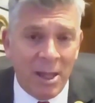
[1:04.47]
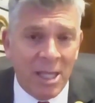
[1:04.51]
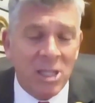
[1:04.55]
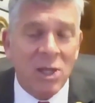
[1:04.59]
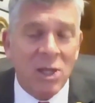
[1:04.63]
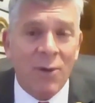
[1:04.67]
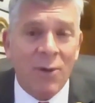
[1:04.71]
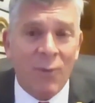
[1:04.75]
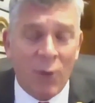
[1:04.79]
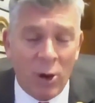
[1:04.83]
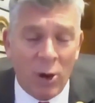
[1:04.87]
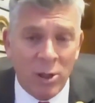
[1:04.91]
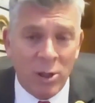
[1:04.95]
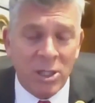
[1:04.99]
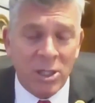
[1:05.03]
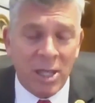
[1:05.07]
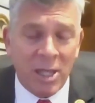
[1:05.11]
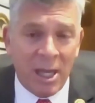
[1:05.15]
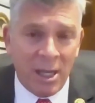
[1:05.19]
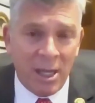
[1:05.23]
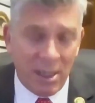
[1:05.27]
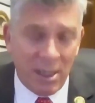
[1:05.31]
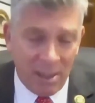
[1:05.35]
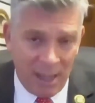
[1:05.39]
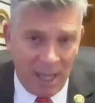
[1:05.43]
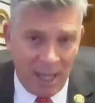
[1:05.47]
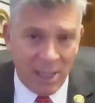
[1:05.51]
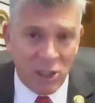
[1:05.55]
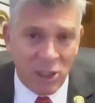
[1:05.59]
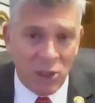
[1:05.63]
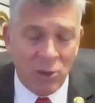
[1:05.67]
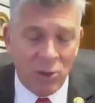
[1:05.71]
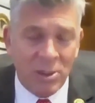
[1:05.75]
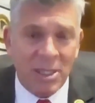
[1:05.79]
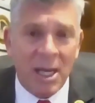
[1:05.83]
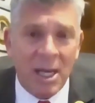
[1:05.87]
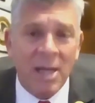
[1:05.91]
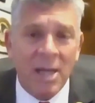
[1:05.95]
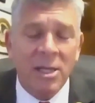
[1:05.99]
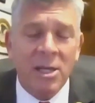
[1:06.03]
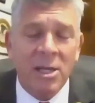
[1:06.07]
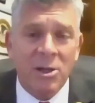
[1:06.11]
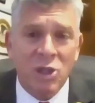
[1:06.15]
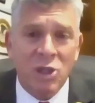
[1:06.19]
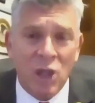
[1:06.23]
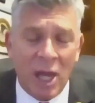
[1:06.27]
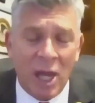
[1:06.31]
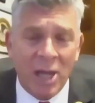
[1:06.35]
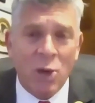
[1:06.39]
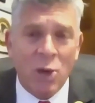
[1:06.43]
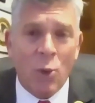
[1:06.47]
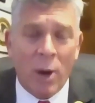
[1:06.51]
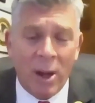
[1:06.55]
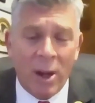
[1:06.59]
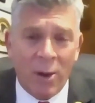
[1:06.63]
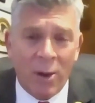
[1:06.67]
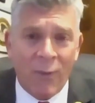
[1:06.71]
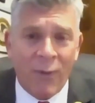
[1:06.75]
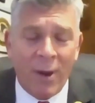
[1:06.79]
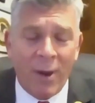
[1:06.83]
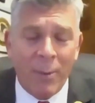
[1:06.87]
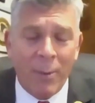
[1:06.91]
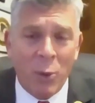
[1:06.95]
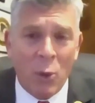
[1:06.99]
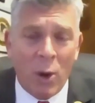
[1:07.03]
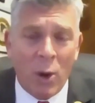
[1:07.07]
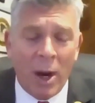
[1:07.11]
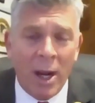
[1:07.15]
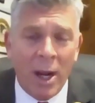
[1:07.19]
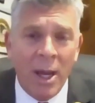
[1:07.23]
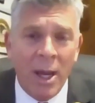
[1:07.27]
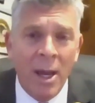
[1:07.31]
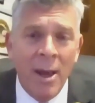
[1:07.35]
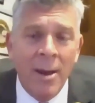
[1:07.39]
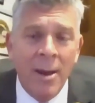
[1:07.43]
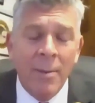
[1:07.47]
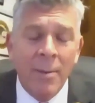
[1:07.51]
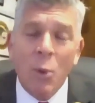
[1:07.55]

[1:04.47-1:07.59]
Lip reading: This averts thing, as you said, till January or February.